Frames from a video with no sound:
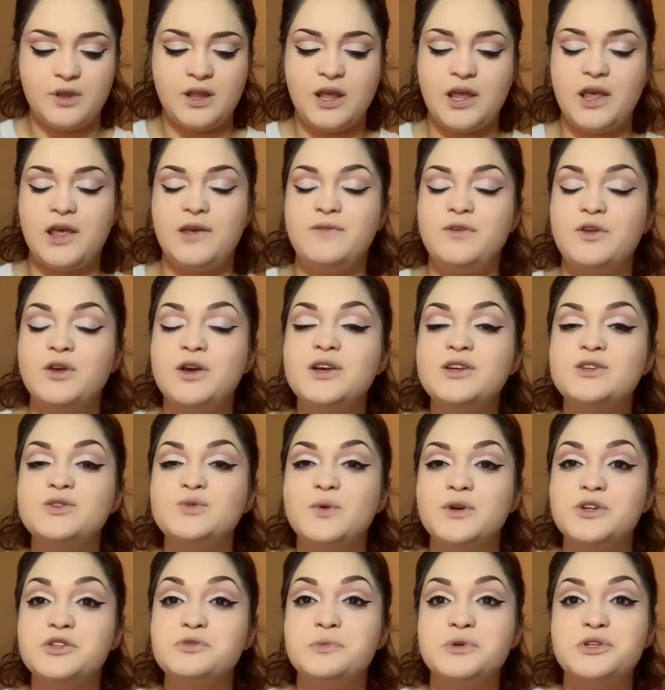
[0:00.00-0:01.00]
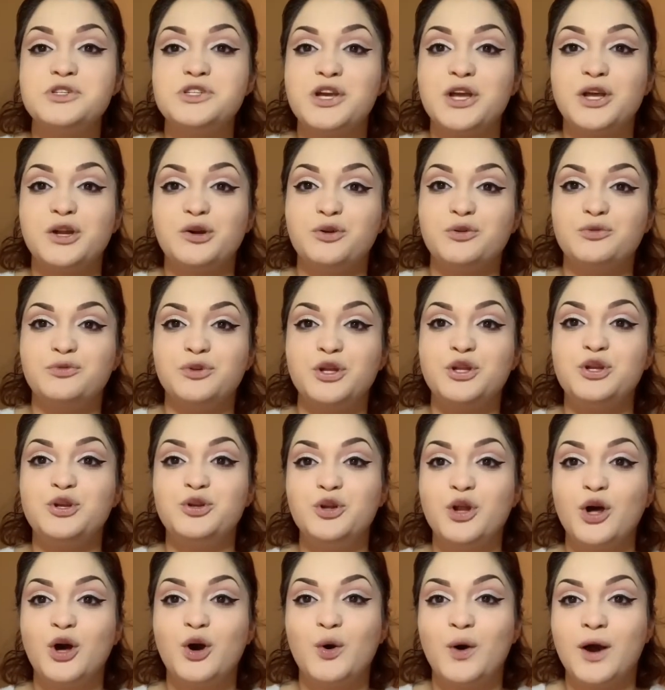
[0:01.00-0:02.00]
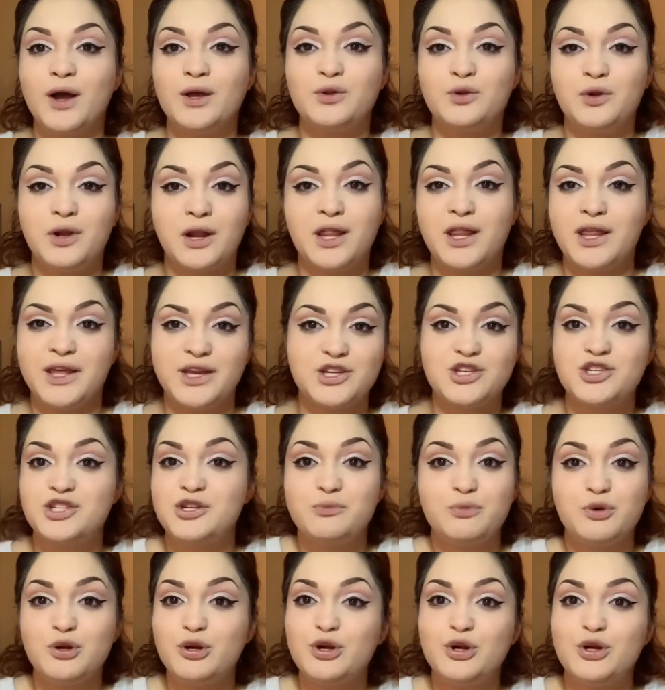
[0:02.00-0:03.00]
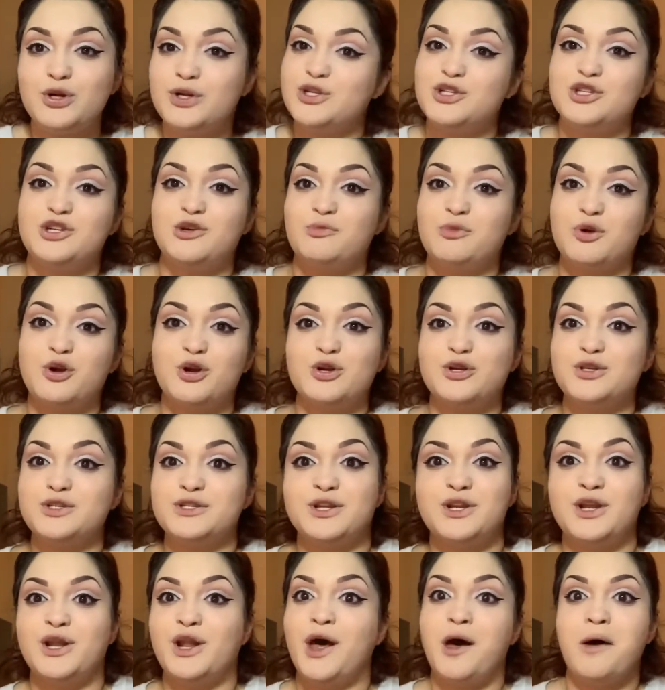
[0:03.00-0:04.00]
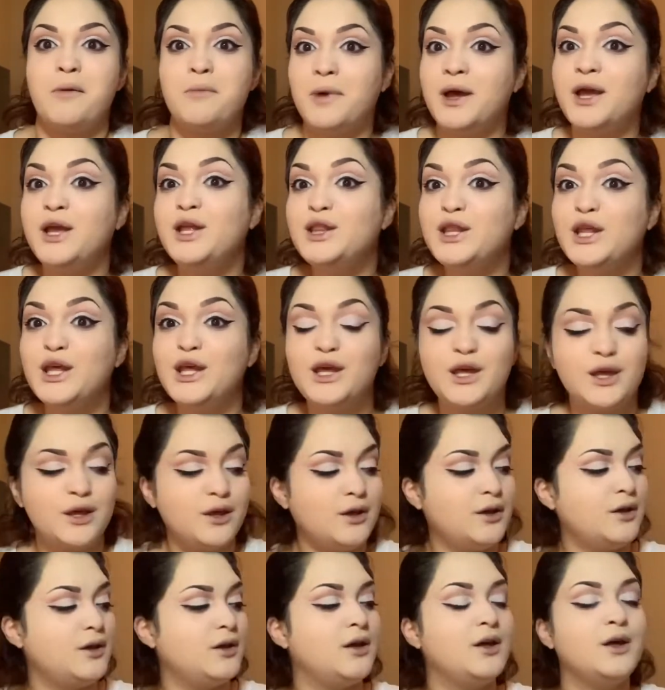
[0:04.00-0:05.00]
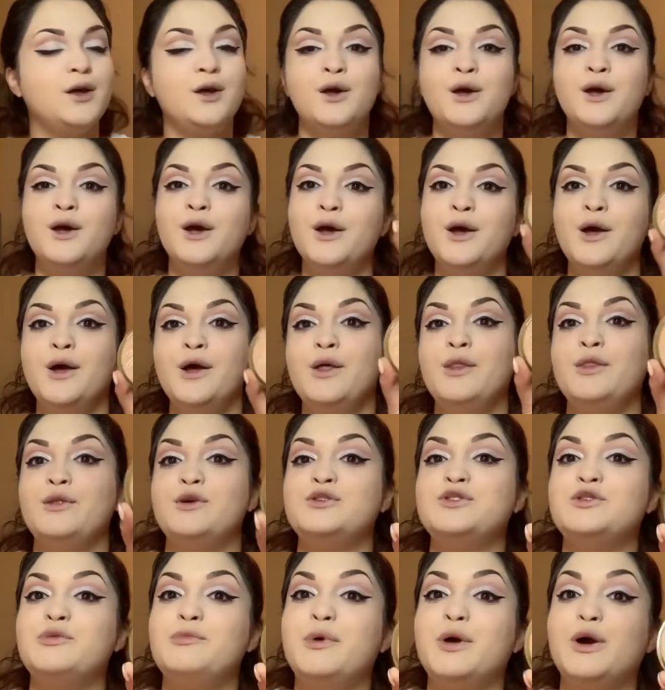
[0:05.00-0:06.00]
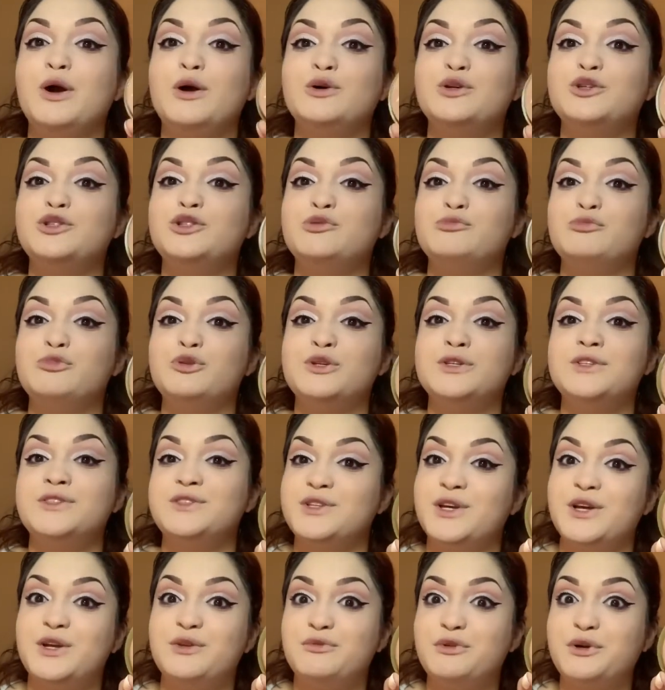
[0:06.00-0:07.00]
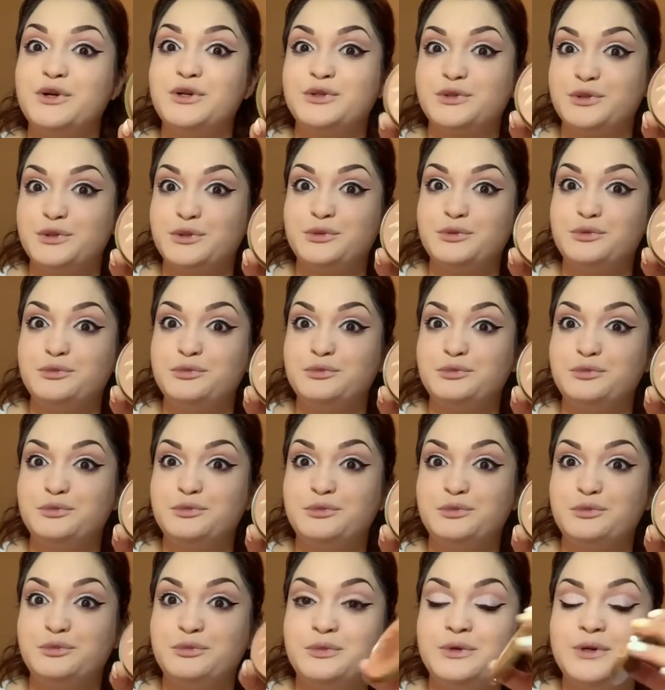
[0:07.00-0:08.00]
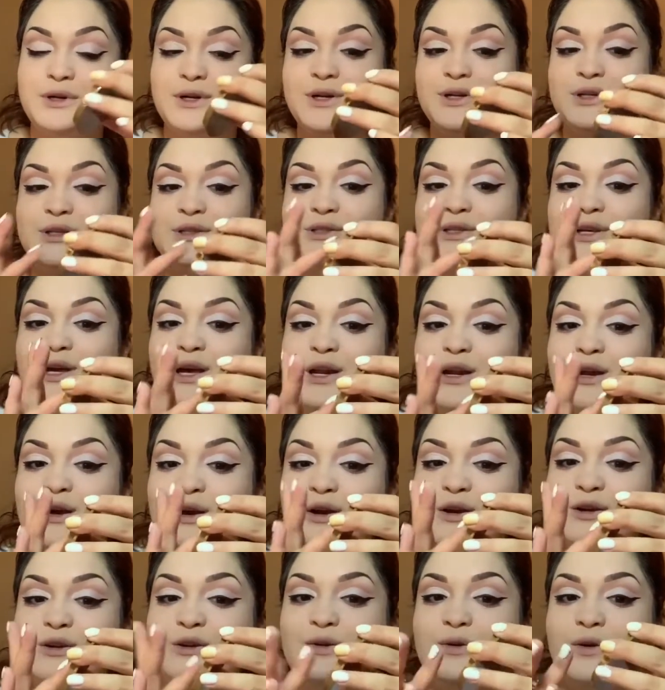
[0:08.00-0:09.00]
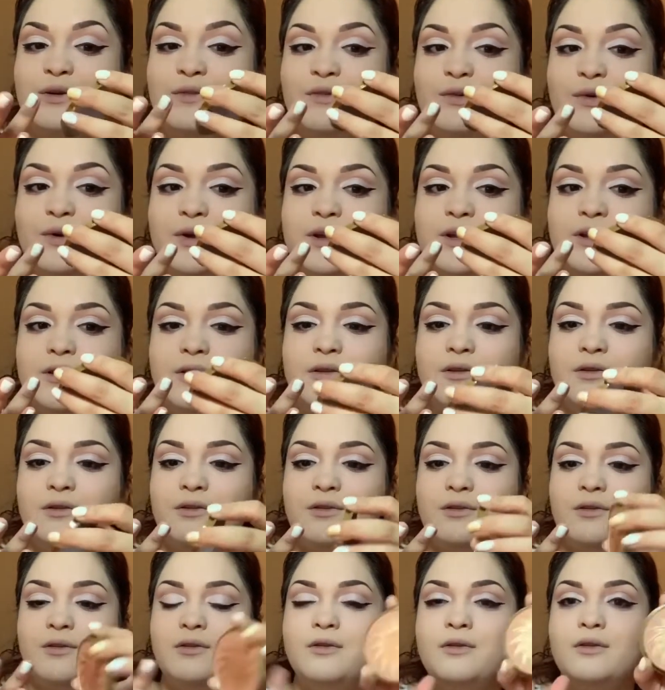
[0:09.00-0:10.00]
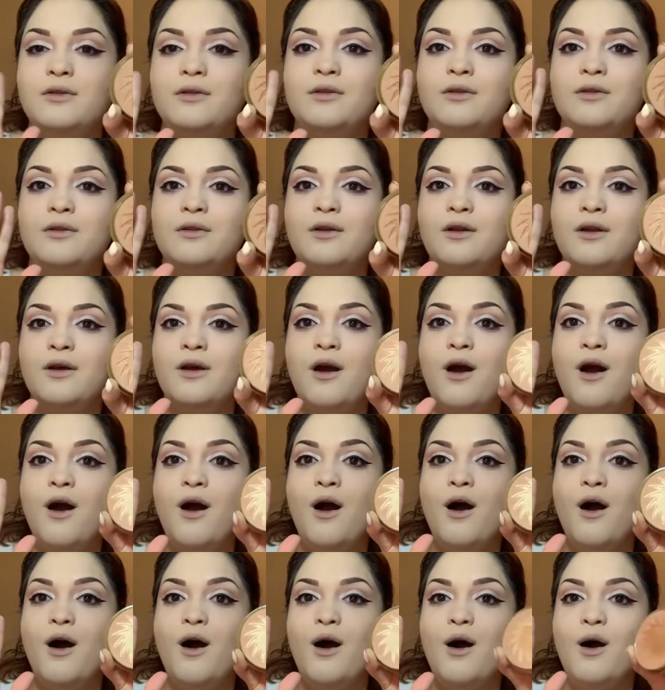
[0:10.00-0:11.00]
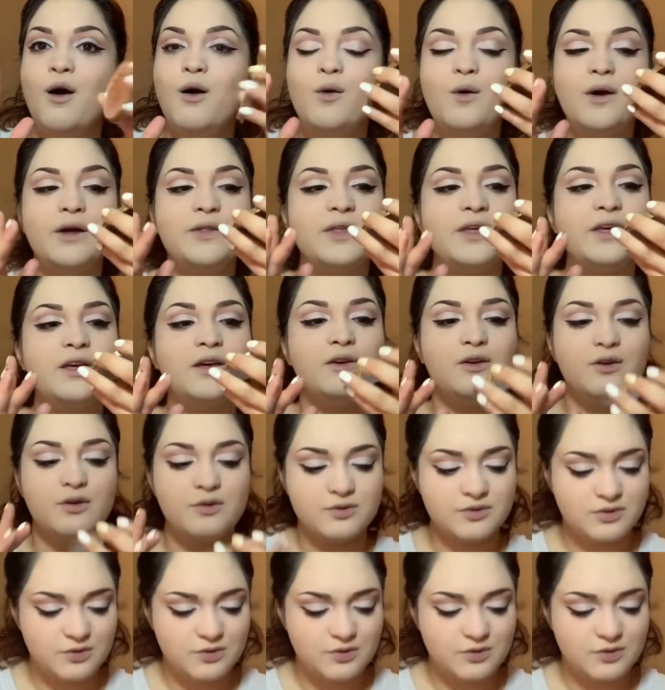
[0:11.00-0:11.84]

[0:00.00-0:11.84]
If you guys watch my channel, then you know I do not like shimmer. Shimmer is not my thing. There's a big old shimmery sun right there and it's kind of hard to avoid. Oh, I think it goes